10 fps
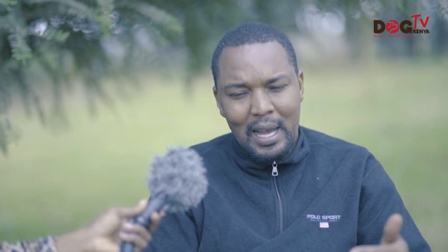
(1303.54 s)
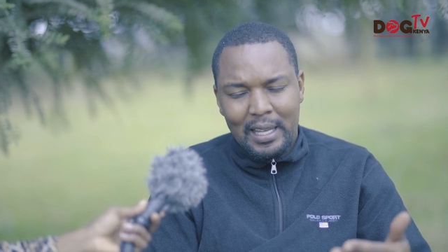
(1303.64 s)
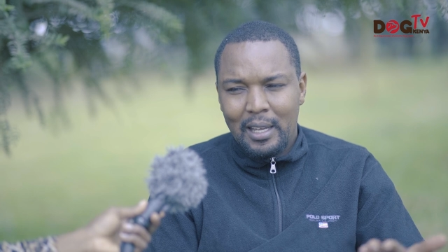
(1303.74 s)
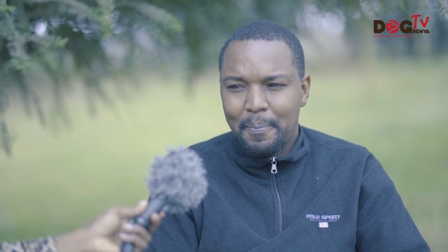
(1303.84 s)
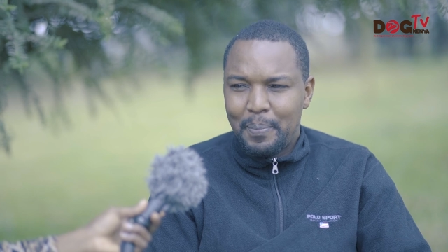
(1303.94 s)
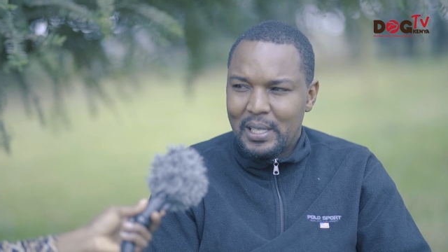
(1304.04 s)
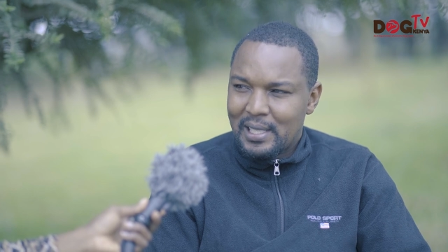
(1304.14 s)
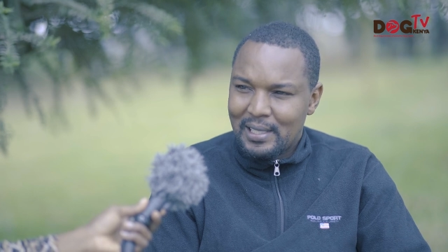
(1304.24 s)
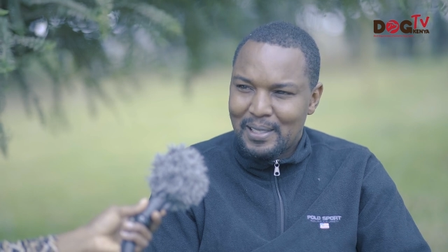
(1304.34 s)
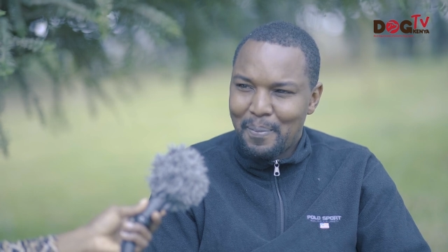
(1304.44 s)
kept pigs
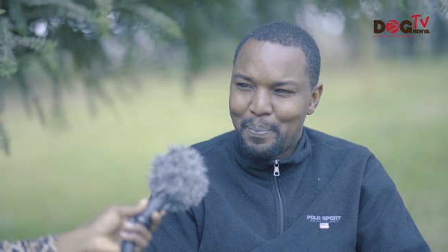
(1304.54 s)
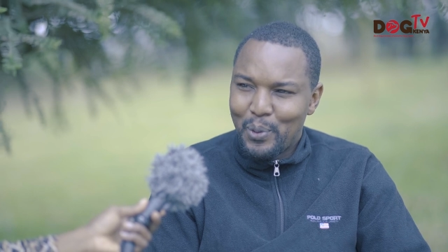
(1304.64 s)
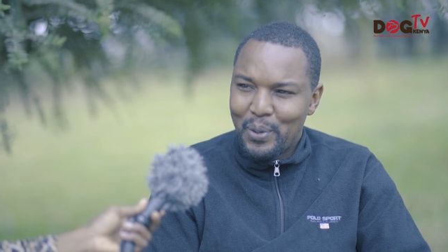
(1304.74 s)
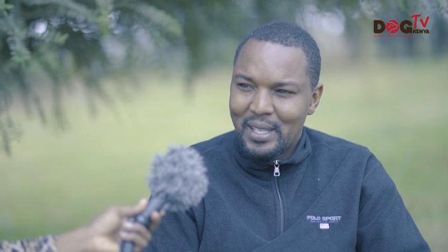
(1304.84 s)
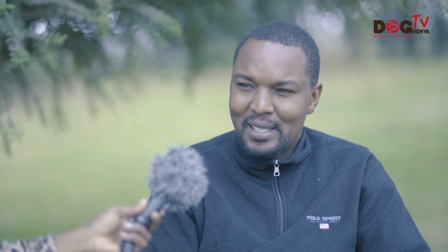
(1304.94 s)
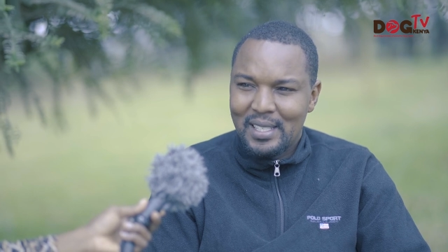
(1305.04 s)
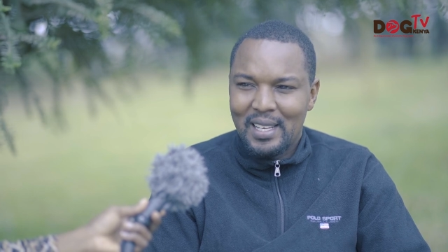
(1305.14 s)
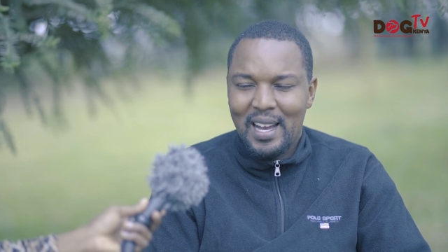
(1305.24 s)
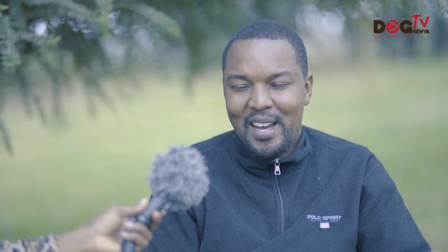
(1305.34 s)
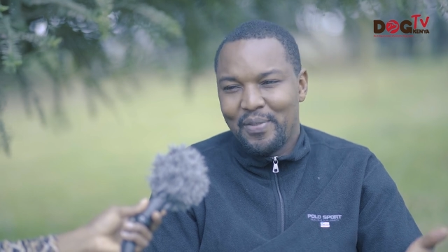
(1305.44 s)
at some point,
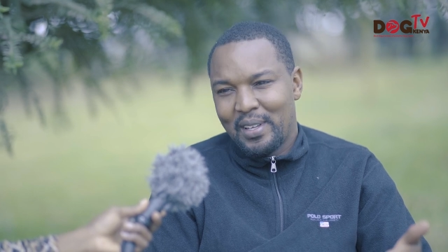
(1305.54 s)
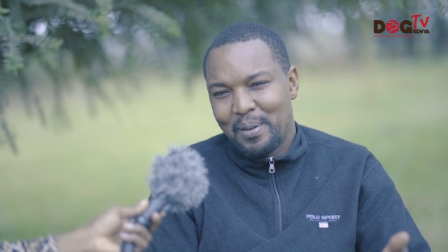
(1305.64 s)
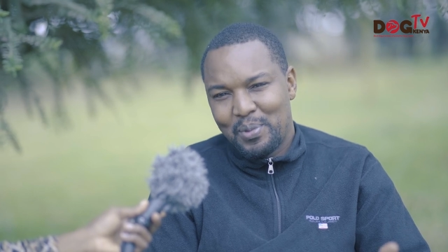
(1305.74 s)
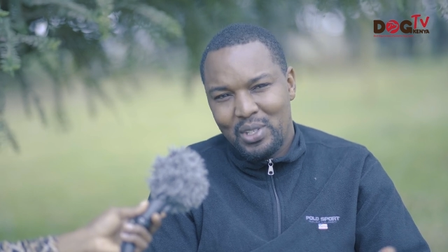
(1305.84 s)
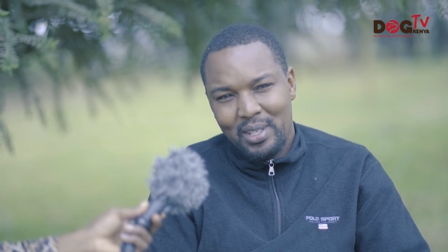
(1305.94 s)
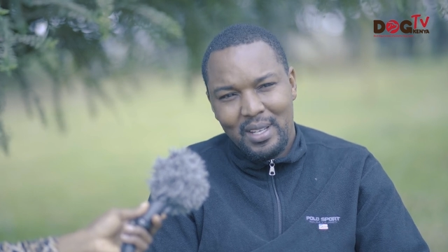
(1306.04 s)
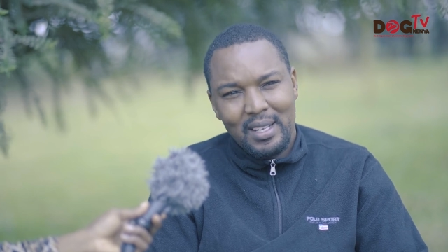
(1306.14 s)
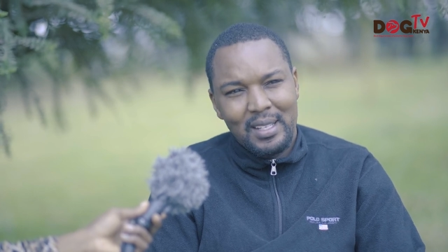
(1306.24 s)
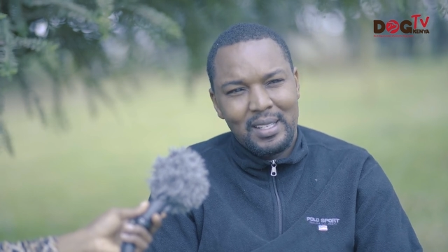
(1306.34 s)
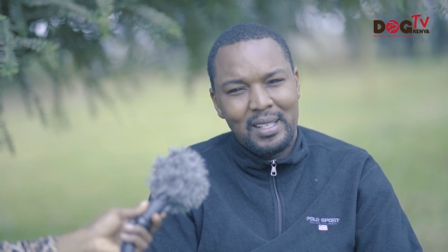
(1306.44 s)
I've kept
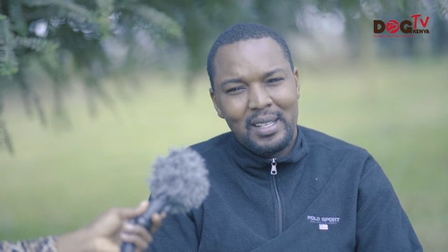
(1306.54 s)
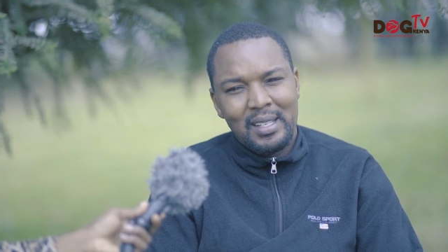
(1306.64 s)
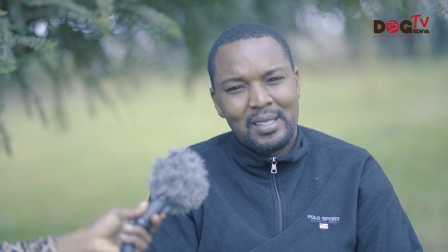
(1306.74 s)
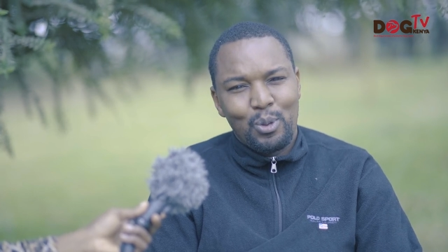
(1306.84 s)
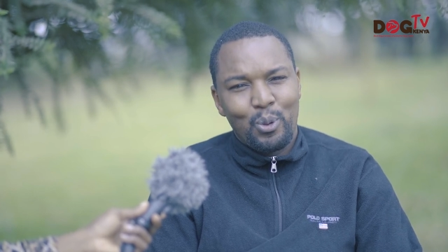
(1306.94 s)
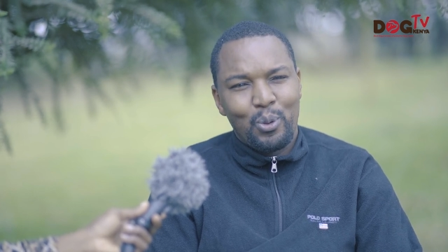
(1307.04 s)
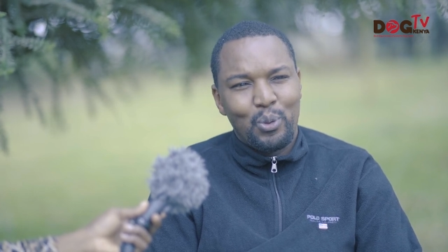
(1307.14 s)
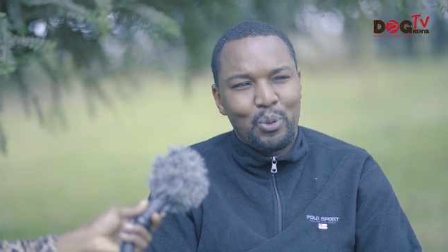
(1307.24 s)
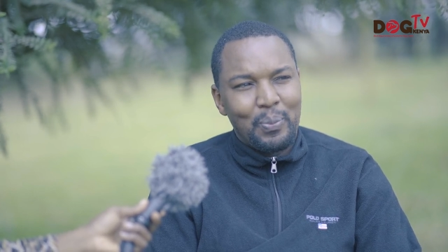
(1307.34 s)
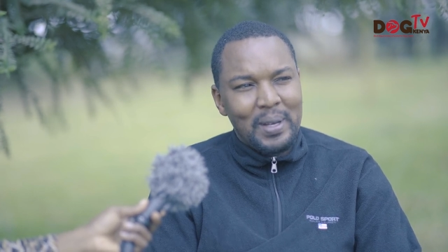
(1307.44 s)
chicken.
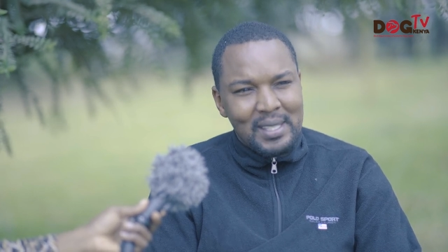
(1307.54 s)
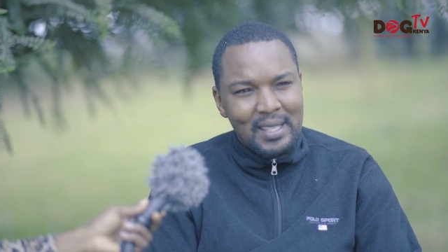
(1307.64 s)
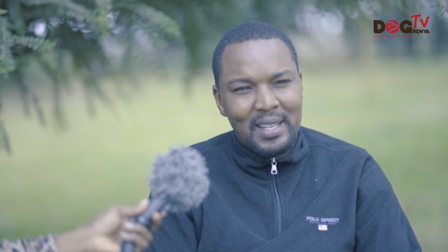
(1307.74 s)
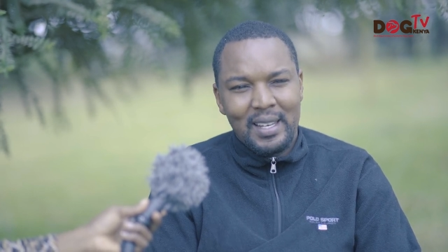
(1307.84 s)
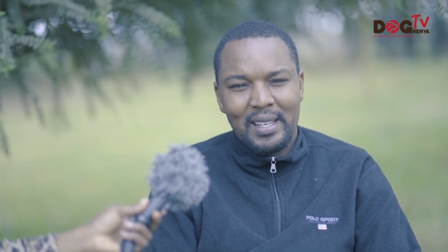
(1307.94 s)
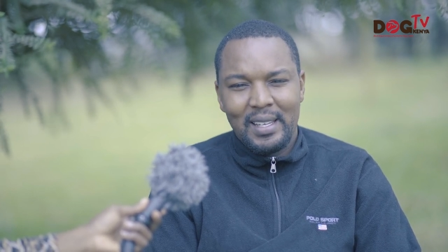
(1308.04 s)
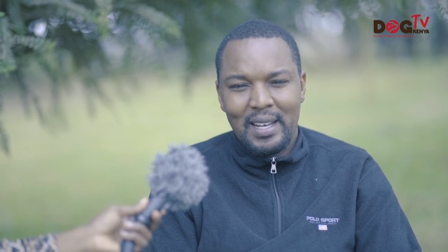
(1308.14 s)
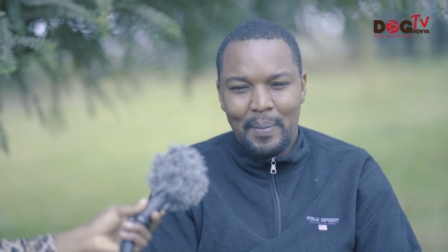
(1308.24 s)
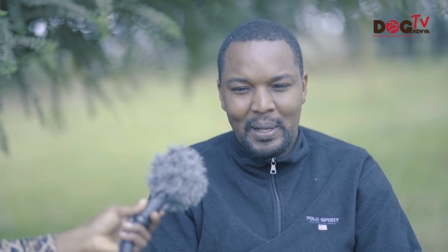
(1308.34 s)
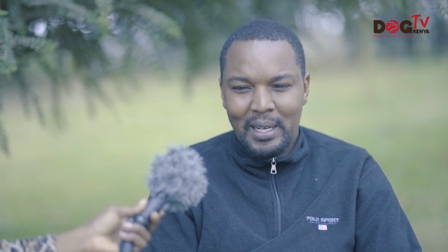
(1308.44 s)
So basically,
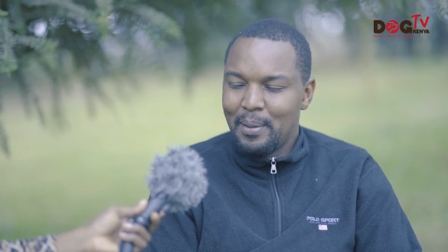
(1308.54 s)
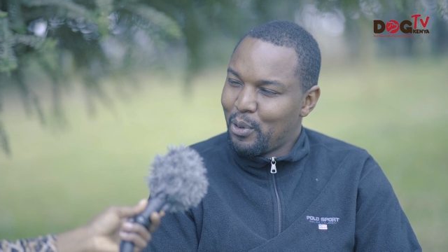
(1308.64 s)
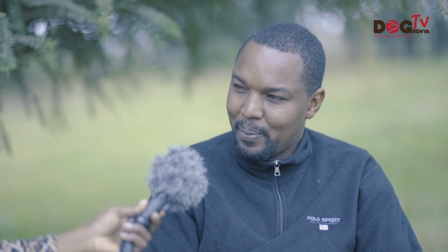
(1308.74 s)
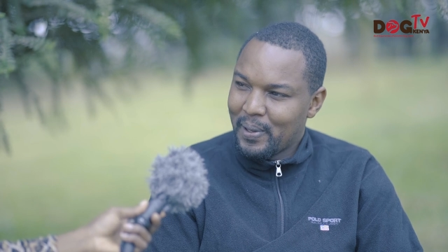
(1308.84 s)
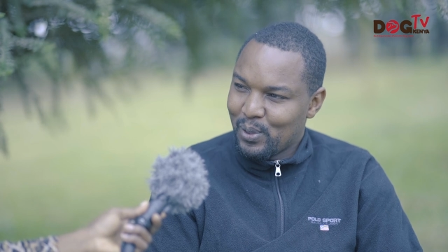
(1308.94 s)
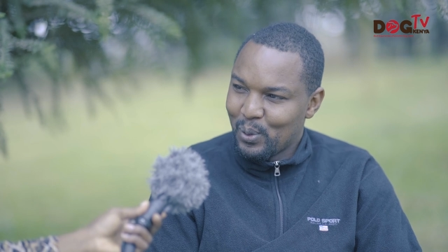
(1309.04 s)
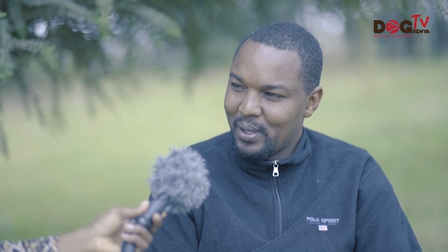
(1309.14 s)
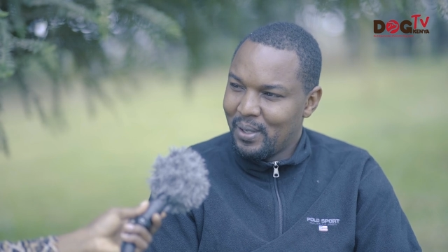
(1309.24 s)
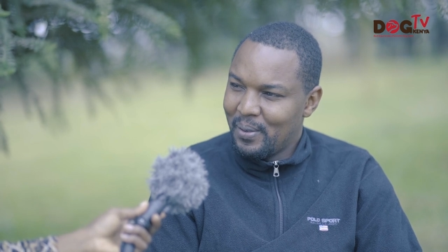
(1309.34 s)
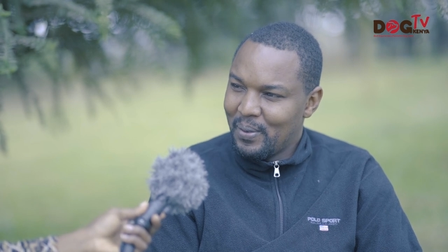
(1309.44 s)
I'm an animal
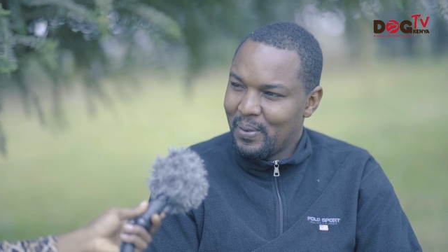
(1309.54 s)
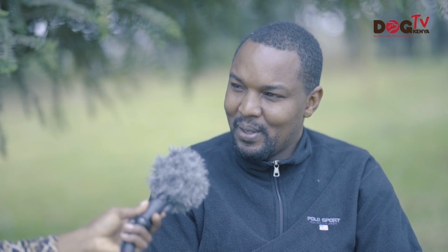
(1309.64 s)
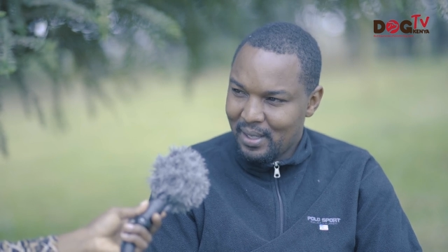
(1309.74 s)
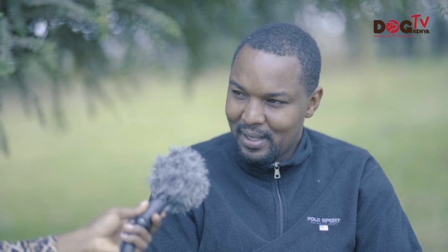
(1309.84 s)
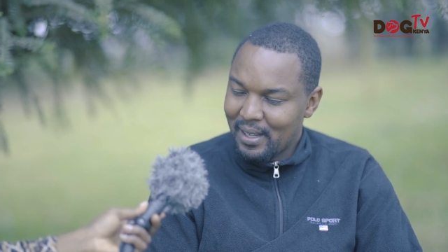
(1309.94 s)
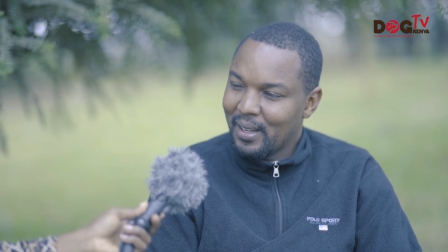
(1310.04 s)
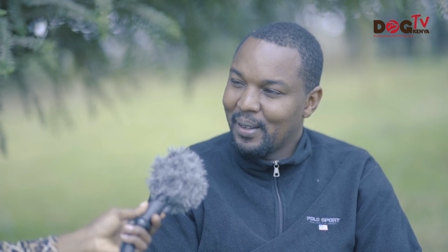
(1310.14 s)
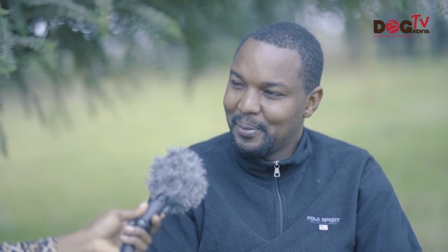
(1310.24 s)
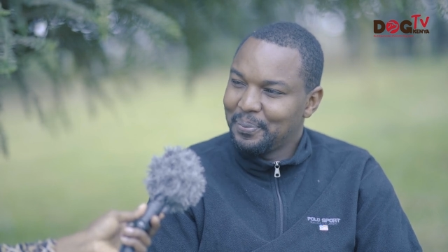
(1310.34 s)
person. Yeah.